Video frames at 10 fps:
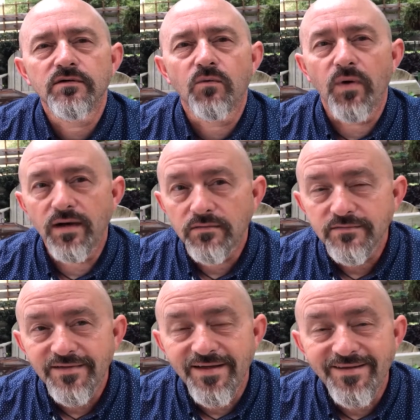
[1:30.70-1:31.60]
Well,
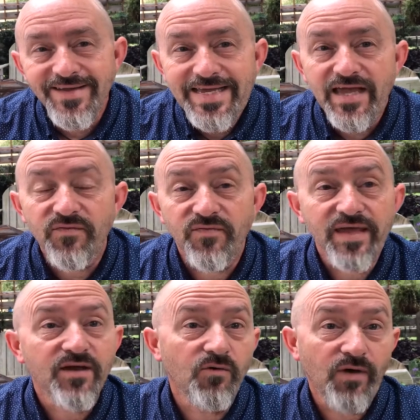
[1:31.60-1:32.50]
they
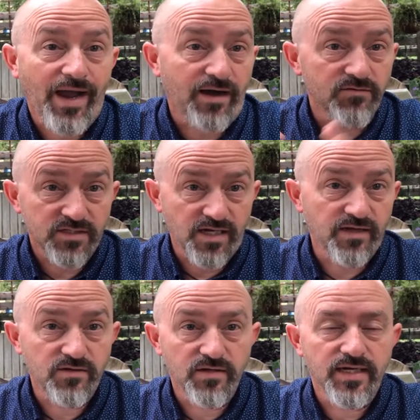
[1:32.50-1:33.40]
go outside
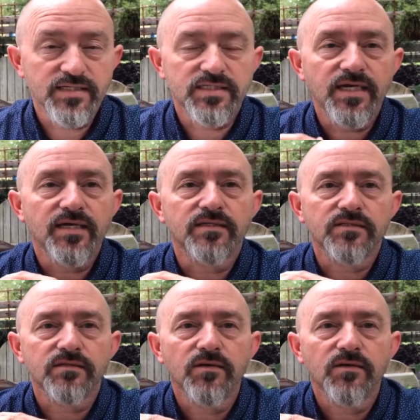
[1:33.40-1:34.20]
the United States,